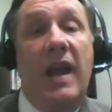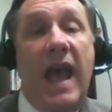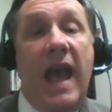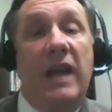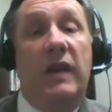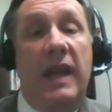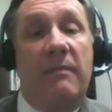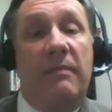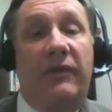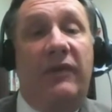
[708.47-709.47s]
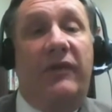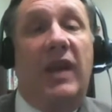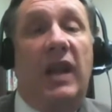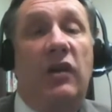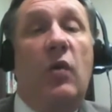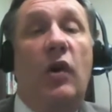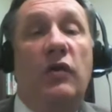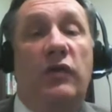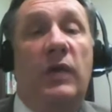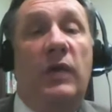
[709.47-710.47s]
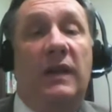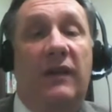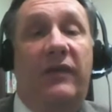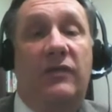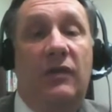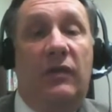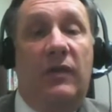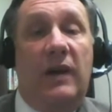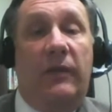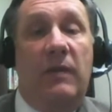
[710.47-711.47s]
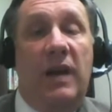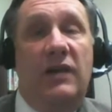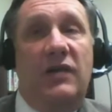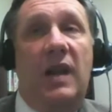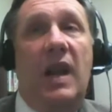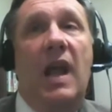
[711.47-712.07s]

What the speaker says: at your campus to say you are doing this digital transformation?